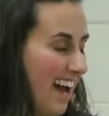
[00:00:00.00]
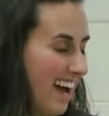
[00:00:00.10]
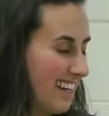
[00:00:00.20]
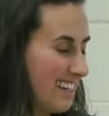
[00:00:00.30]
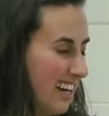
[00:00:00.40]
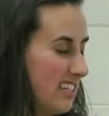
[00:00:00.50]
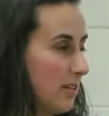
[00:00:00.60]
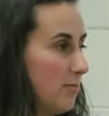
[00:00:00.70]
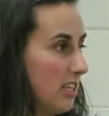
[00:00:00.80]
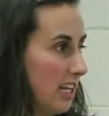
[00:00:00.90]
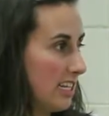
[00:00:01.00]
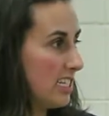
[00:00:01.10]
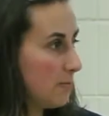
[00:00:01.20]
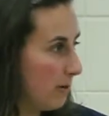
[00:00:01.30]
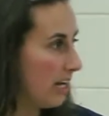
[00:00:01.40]
acts on something that
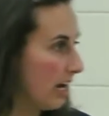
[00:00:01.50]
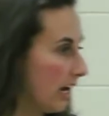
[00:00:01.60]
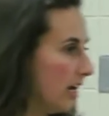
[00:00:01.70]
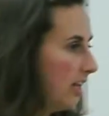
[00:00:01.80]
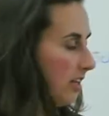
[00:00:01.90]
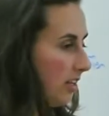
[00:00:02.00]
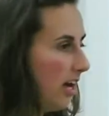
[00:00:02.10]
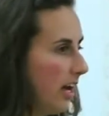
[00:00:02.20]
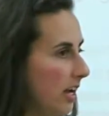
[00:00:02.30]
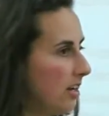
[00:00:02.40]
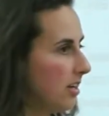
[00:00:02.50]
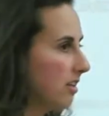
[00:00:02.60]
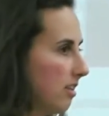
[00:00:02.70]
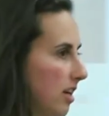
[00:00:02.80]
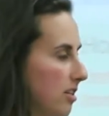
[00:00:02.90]
is spinning, like
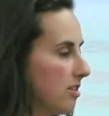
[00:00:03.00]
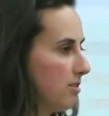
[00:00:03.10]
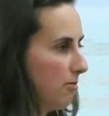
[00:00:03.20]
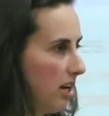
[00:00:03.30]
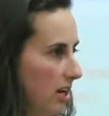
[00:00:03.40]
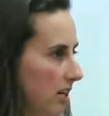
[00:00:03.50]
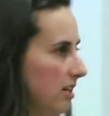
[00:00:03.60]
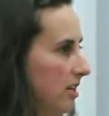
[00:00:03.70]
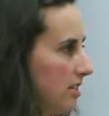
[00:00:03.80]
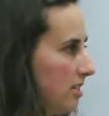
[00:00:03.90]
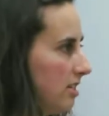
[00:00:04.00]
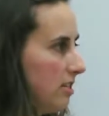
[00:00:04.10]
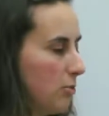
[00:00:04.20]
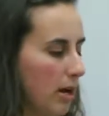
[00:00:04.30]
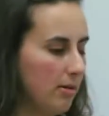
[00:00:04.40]
this. Ready? So
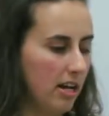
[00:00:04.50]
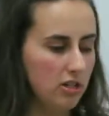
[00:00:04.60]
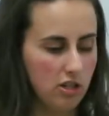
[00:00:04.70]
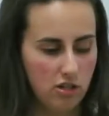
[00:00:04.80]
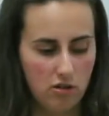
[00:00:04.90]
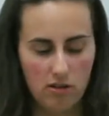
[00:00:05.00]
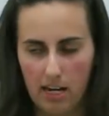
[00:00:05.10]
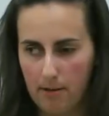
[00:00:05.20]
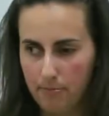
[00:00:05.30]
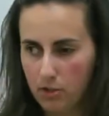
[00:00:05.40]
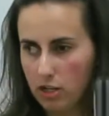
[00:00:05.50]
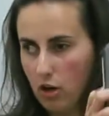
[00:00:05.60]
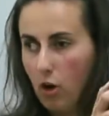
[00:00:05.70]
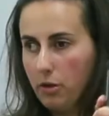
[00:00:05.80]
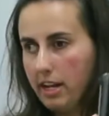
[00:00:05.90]
this is what I'm going to ask you to do today. You're
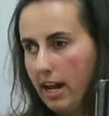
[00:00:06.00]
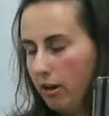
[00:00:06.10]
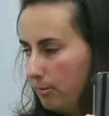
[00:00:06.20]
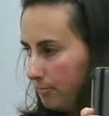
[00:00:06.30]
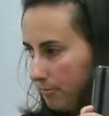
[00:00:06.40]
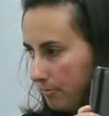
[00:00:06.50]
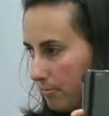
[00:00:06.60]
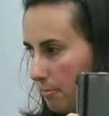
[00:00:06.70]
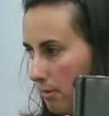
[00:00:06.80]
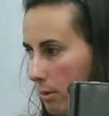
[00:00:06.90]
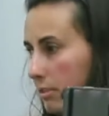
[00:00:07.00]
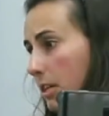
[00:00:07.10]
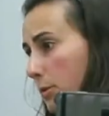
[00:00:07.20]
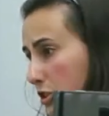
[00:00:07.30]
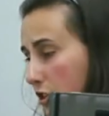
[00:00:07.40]
going to hold it out,
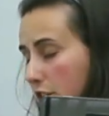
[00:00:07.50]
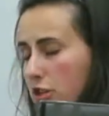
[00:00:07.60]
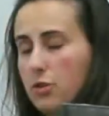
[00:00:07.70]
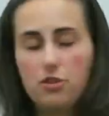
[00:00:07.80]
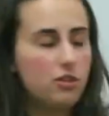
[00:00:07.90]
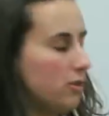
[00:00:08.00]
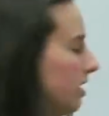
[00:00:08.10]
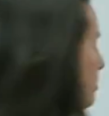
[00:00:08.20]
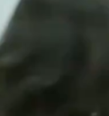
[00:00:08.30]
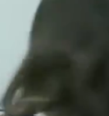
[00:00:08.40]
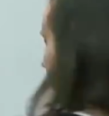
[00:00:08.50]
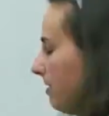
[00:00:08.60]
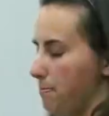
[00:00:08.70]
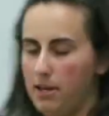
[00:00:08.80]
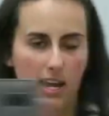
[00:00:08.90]
but then what you're going to do is you're going to
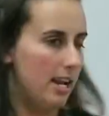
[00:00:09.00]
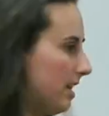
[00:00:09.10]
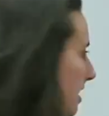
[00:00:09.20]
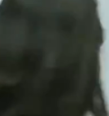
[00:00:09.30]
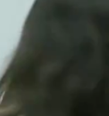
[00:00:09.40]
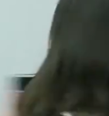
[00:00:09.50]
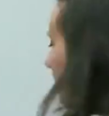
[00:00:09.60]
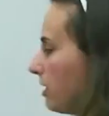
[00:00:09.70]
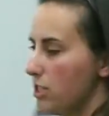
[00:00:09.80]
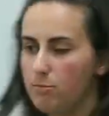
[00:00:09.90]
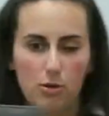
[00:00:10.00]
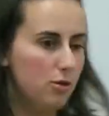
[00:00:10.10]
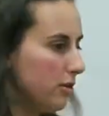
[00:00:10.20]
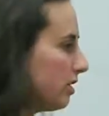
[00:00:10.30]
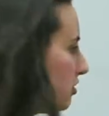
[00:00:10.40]
spin as
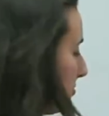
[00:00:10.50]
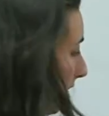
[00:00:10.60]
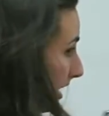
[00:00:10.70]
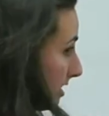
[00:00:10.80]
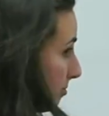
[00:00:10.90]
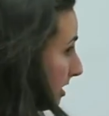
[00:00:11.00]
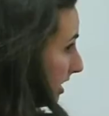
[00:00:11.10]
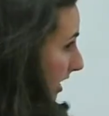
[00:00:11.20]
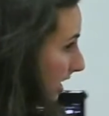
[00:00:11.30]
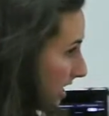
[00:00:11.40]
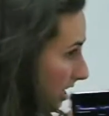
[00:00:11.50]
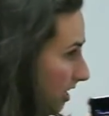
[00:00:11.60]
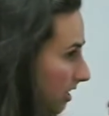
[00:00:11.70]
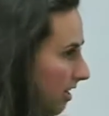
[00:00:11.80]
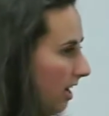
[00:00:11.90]
smooth as you possibly can,